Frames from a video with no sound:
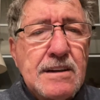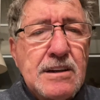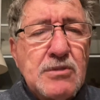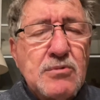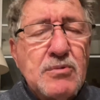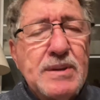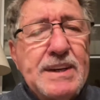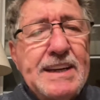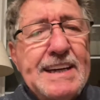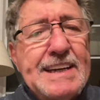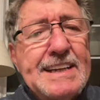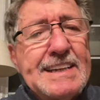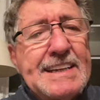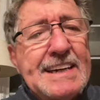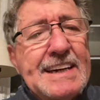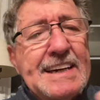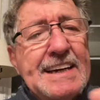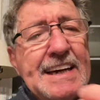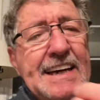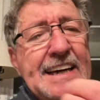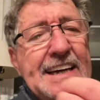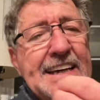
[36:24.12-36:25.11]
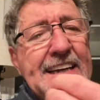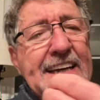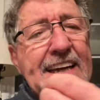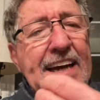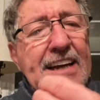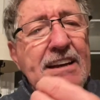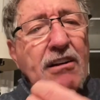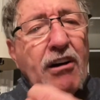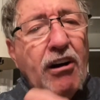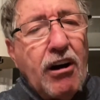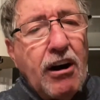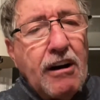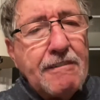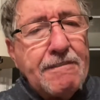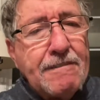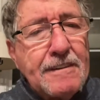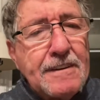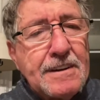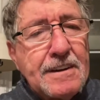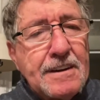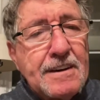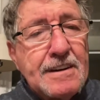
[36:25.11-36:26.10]
We need to get off
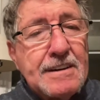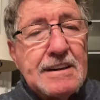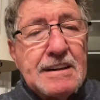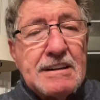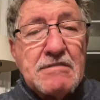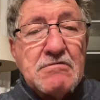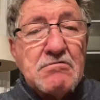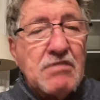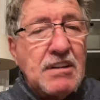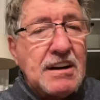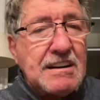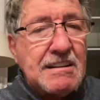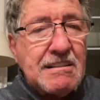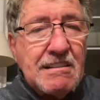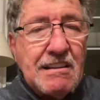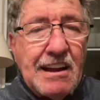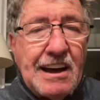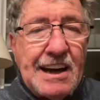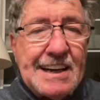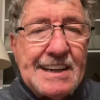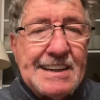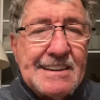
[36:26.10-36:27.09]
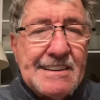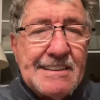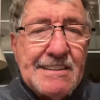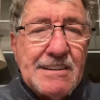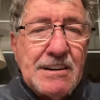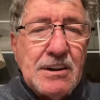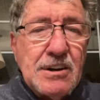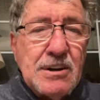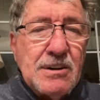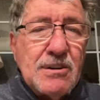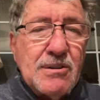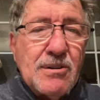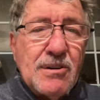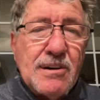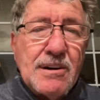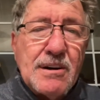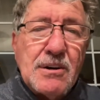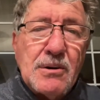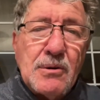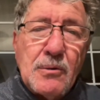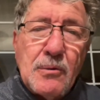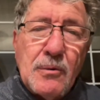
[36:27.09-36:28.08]
of the recliner
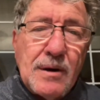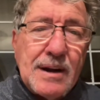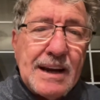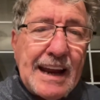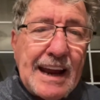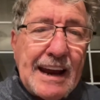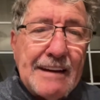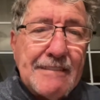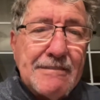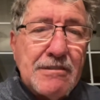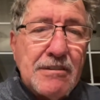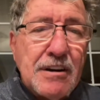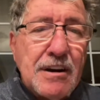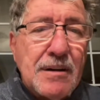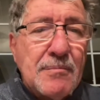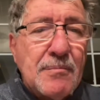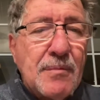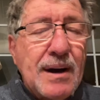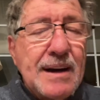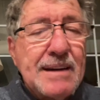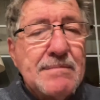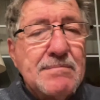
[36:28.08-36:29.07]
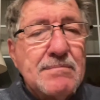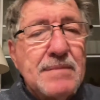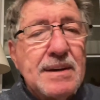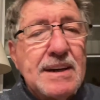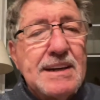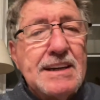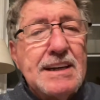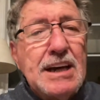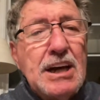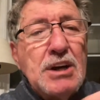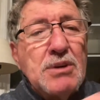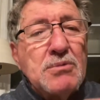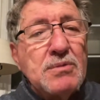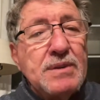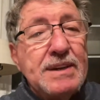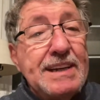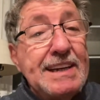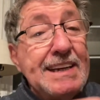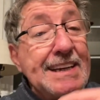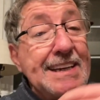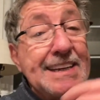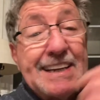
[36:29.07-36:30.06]
or whatever it might be. We
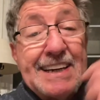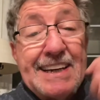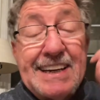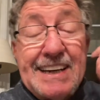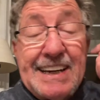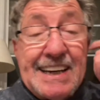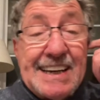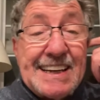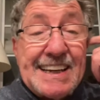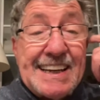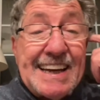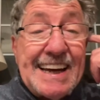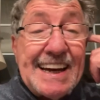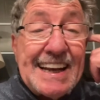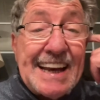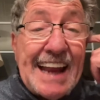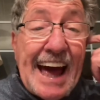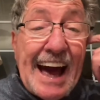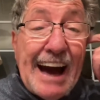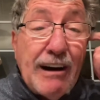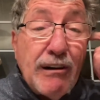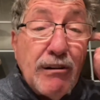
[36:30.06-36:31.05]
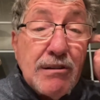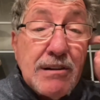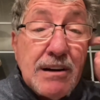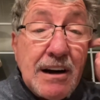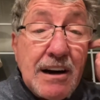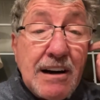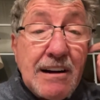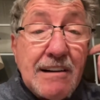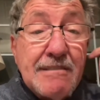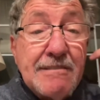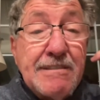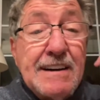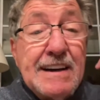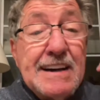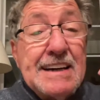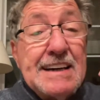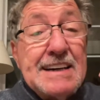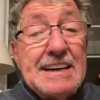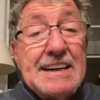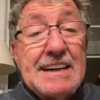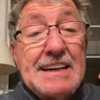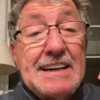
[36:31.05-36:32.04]
need to get out of
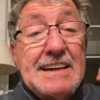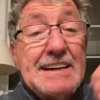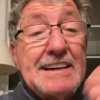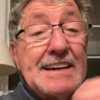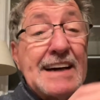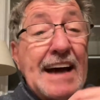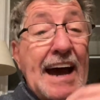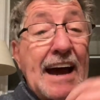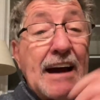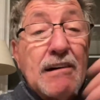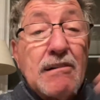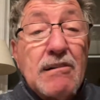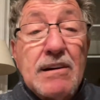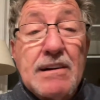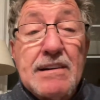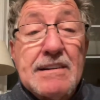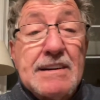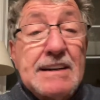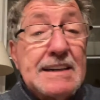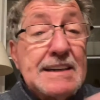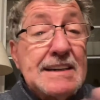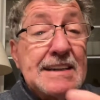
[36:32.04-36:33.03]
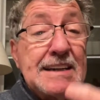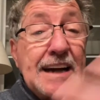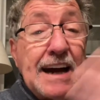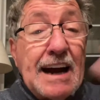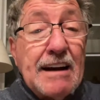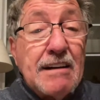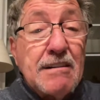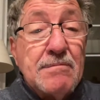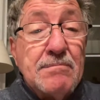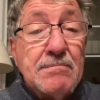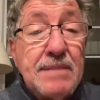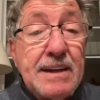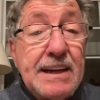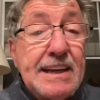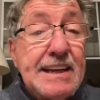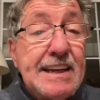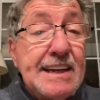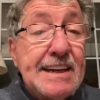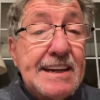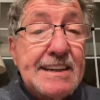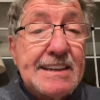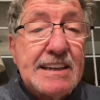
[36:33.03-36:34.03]
uh, our our
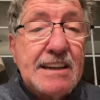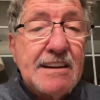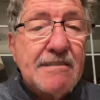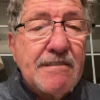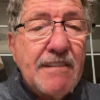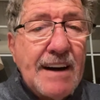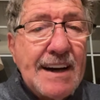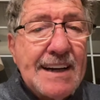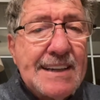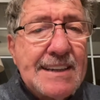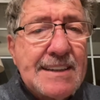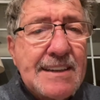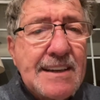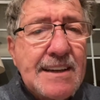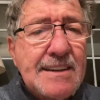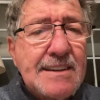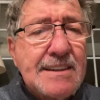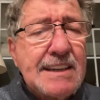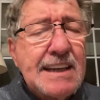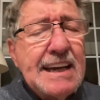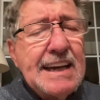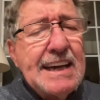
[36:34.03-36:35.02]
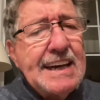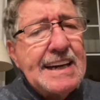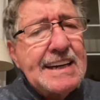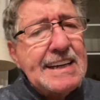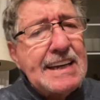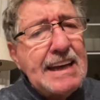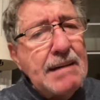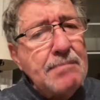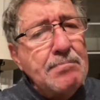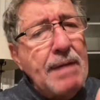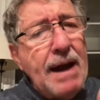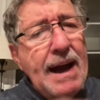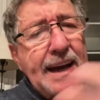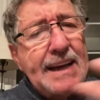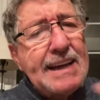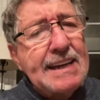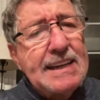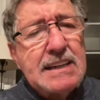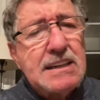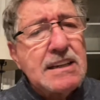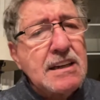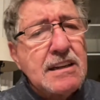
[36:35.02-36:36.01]
media devices and get back
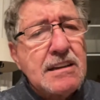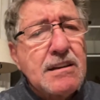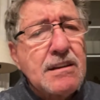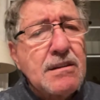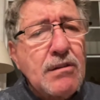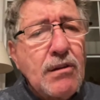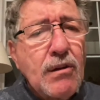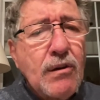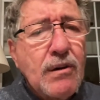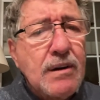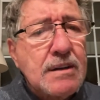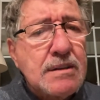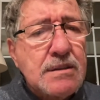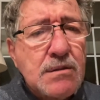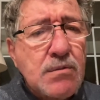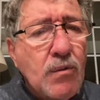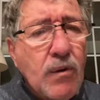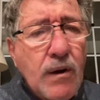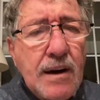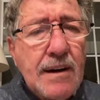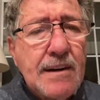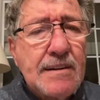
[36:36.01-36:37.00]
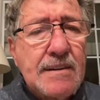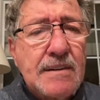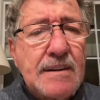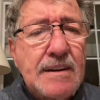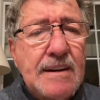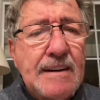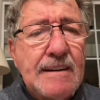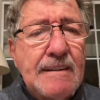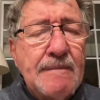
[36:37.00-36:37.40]
into the Lord's Word